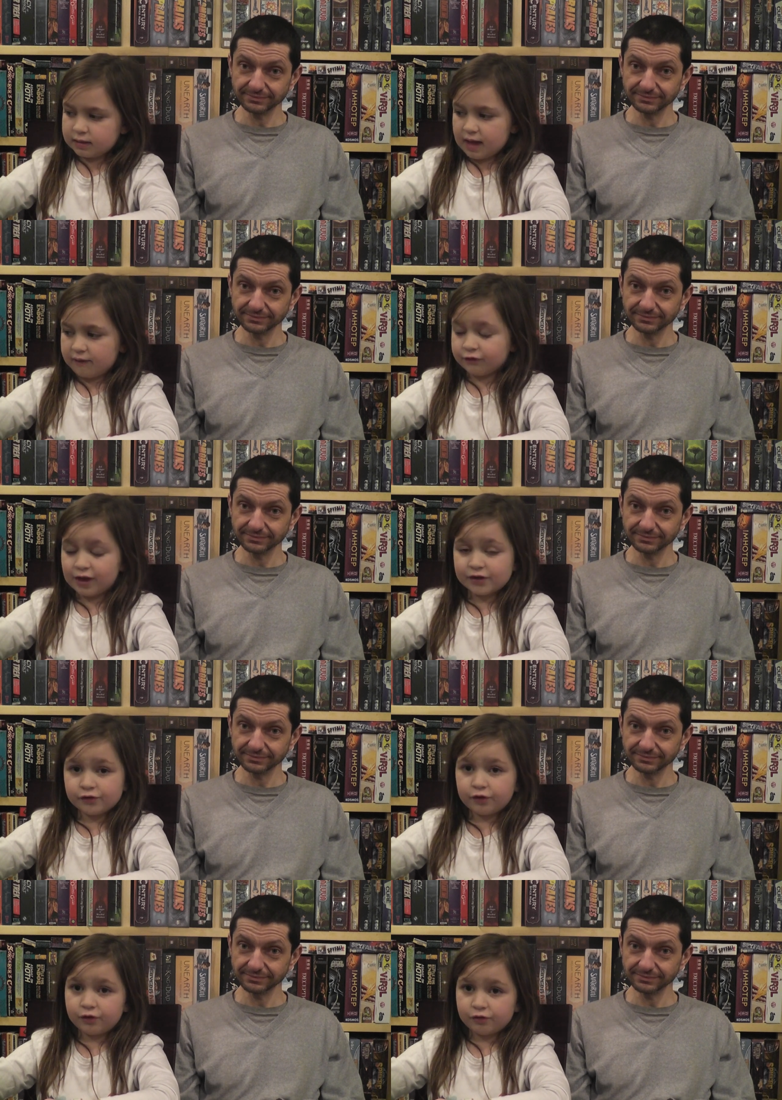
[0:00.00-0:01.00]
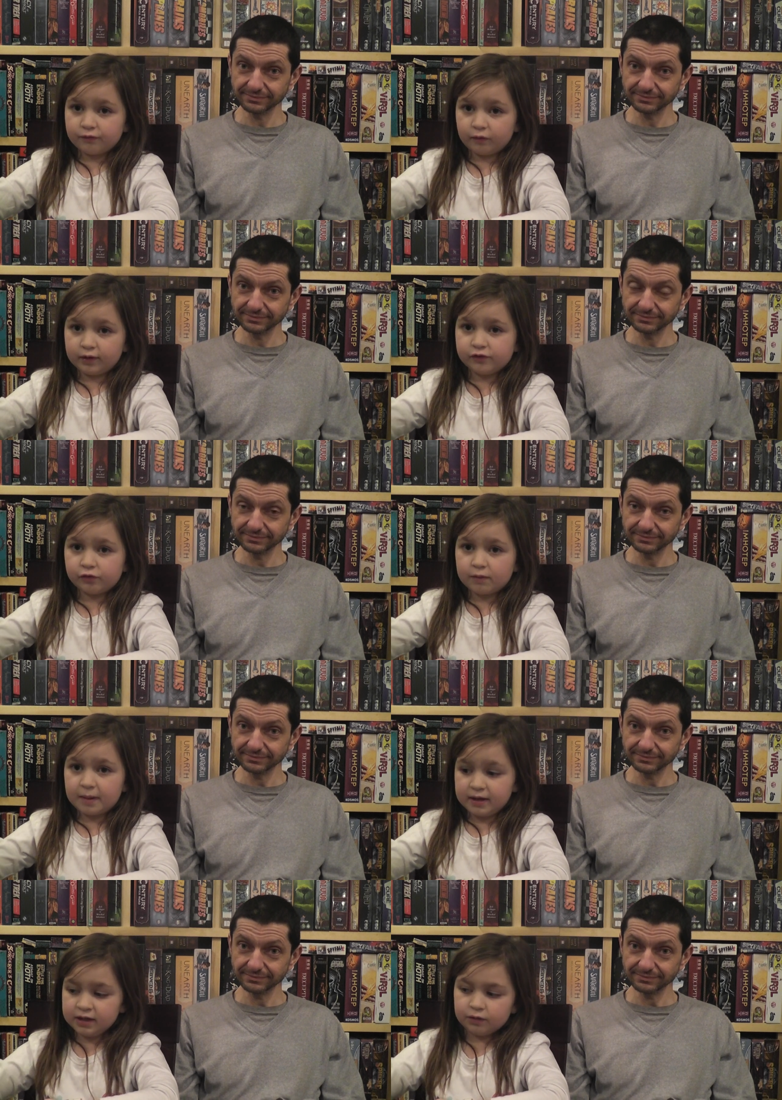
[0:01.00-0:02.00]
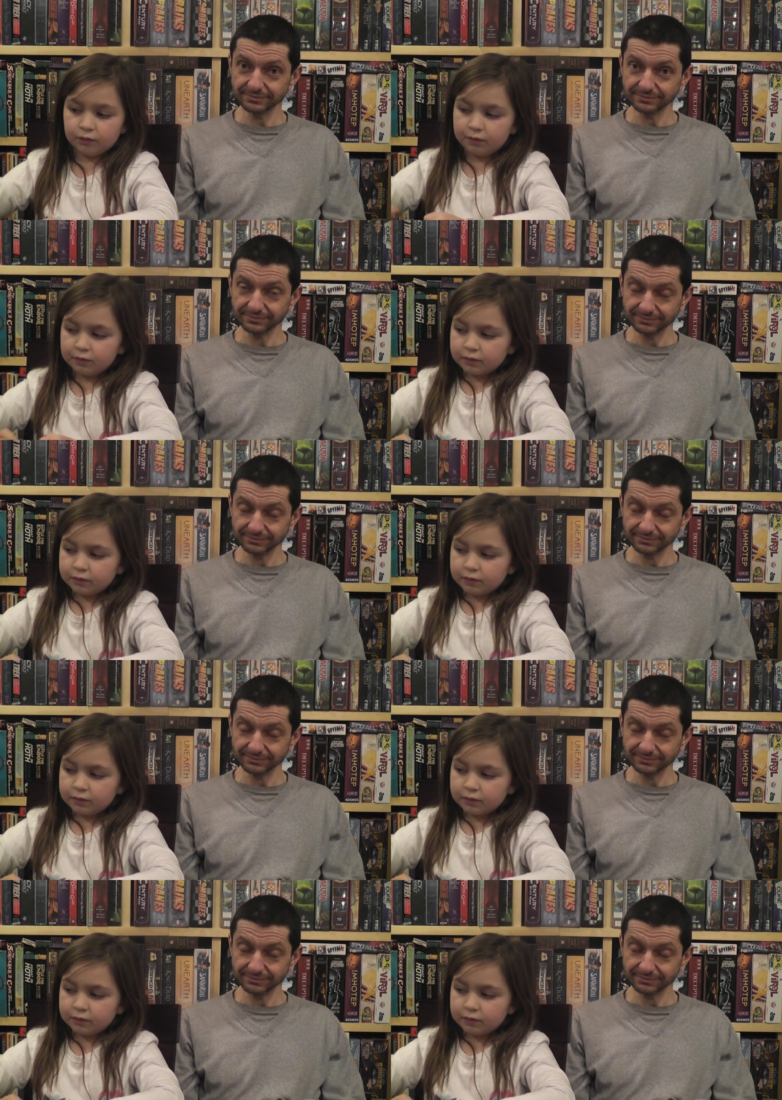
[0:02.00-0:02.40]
Speaker 1: that for that trip, so I've already drawn my eagle.